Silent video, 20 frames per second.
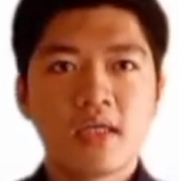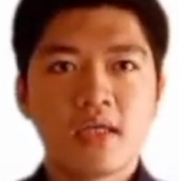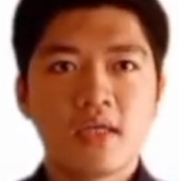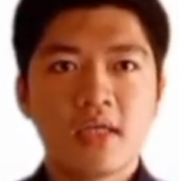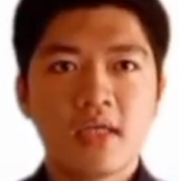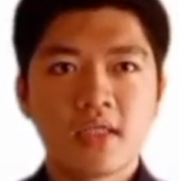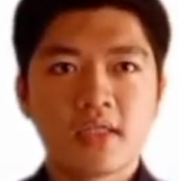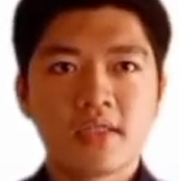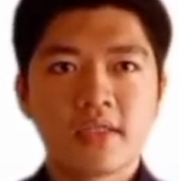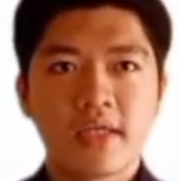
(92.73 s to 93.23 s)

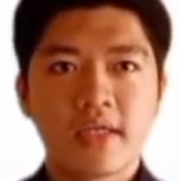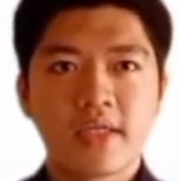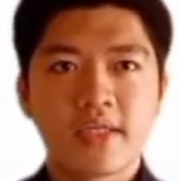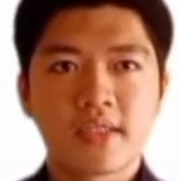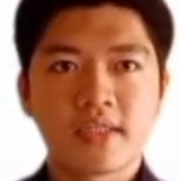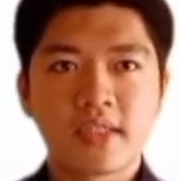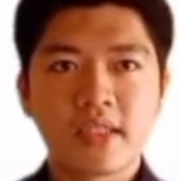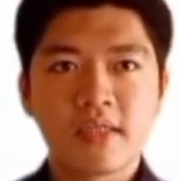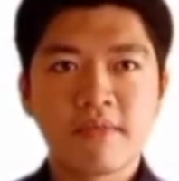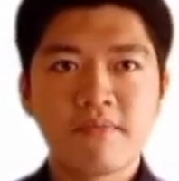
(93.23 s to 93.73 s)
let
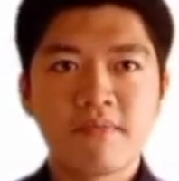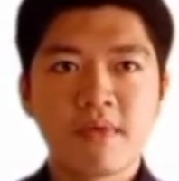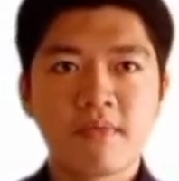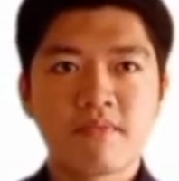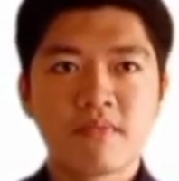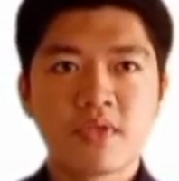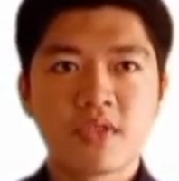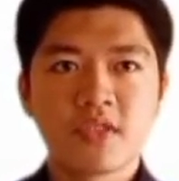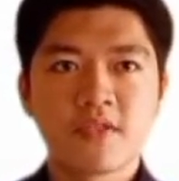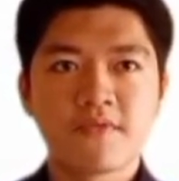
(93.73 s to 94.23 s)
their team
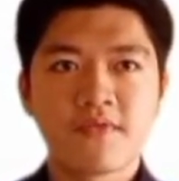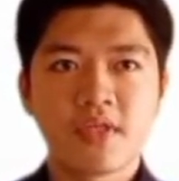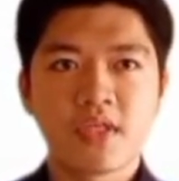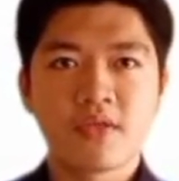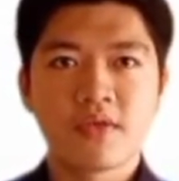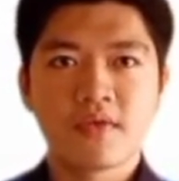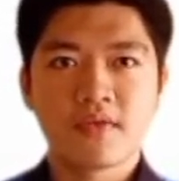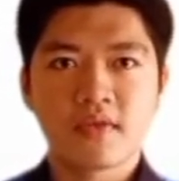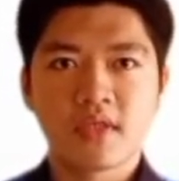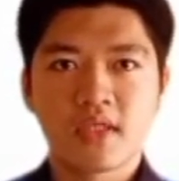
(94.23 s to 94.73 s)
members
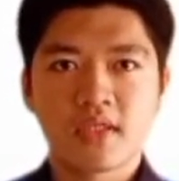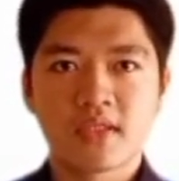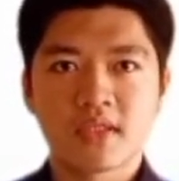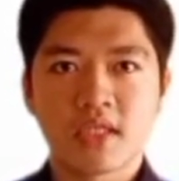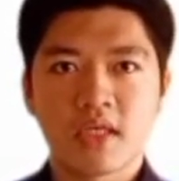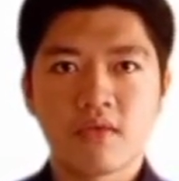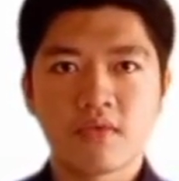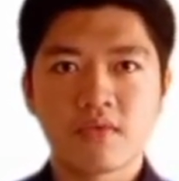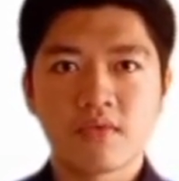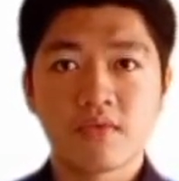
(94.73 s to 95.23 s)
figure things
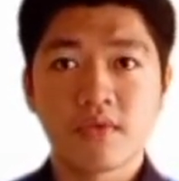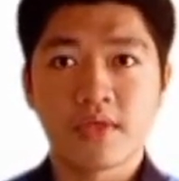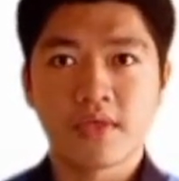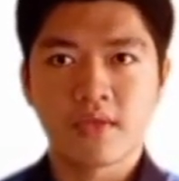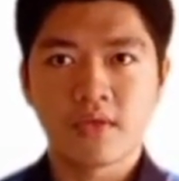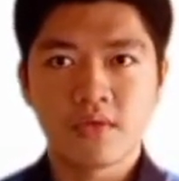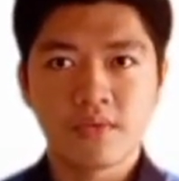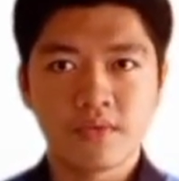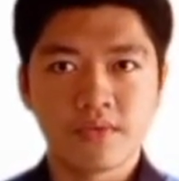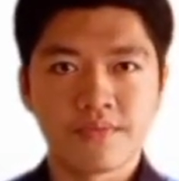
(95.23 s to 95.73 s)
out on
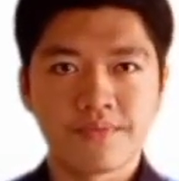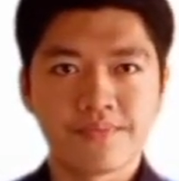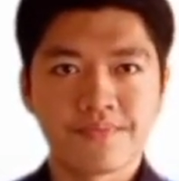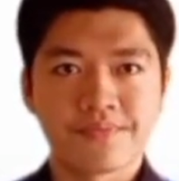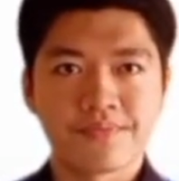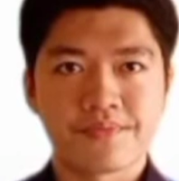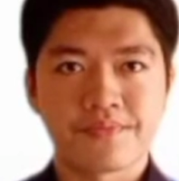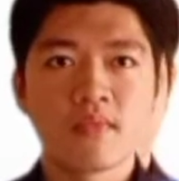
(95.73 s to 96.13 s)
their own.